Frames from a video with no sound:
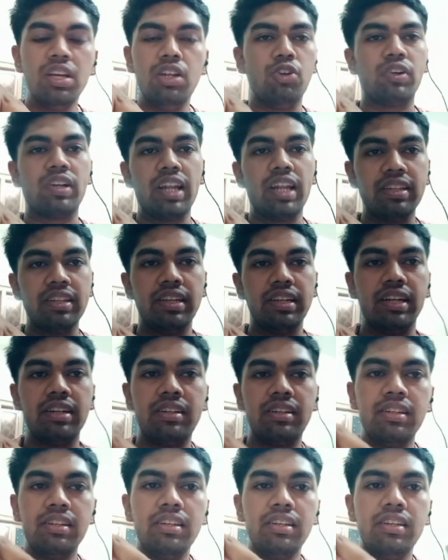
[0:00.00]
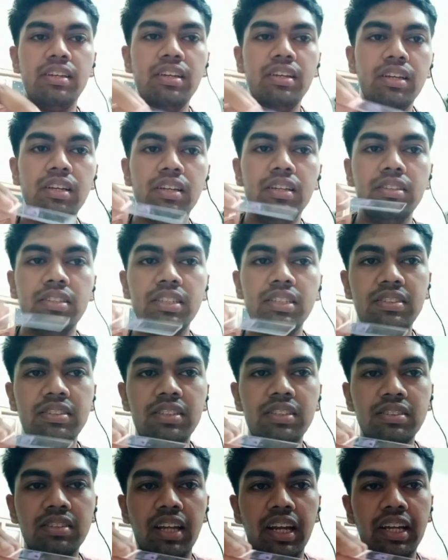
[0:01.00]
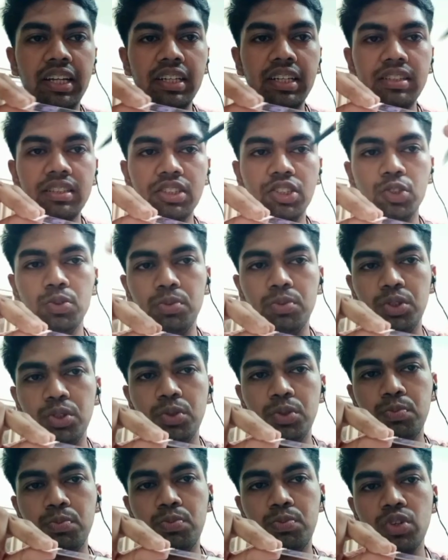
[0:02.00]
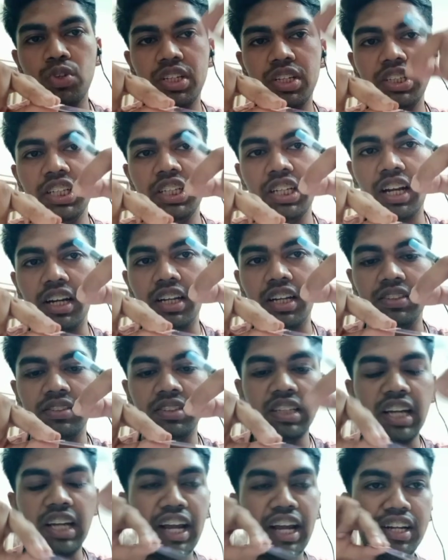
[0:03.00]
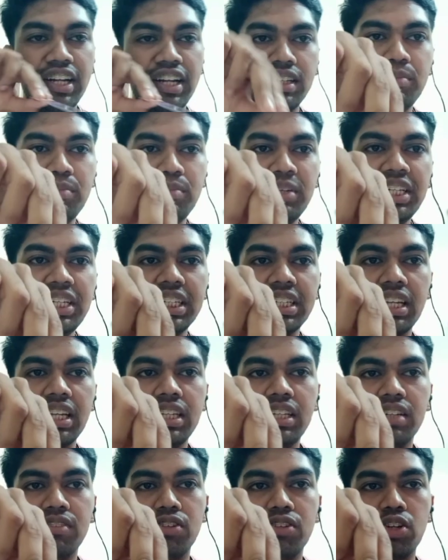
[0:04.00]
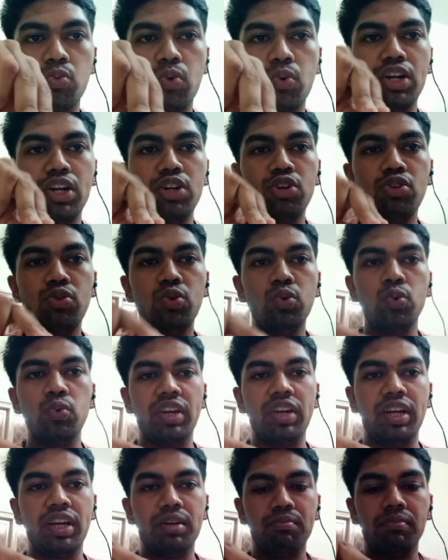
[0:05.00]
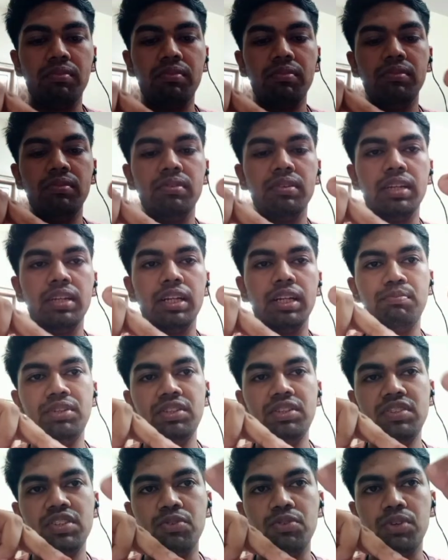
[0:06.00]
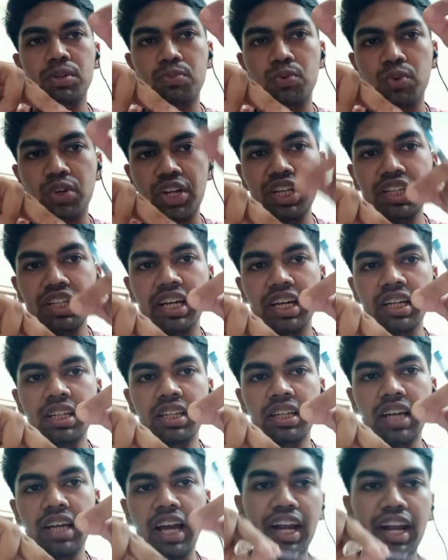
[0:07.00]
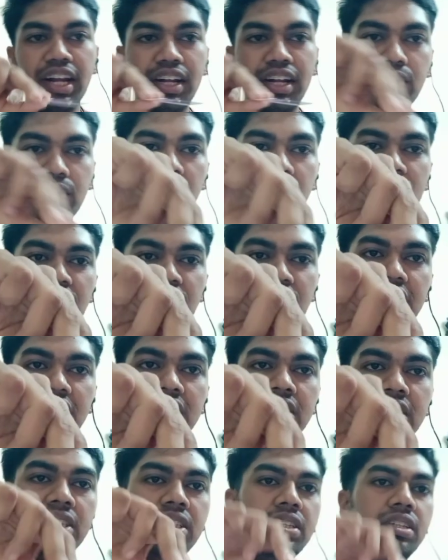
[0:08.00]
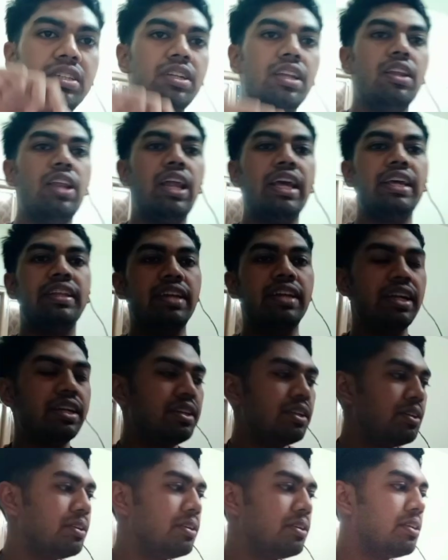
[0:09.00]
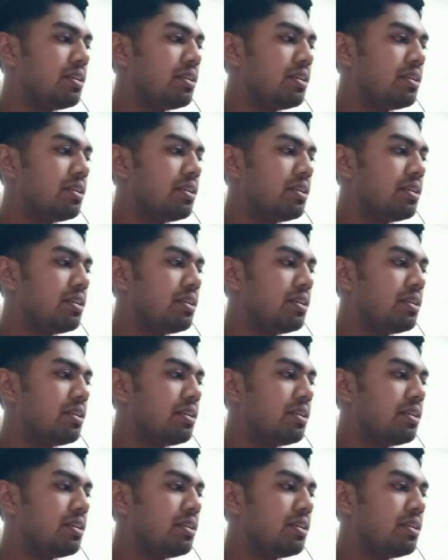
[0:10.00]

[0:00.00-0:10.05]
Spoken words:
Not like that. This is the slide. You put the decolorizer and immediately after 1 to 2 seconds. That means you are putting that and washing it like that.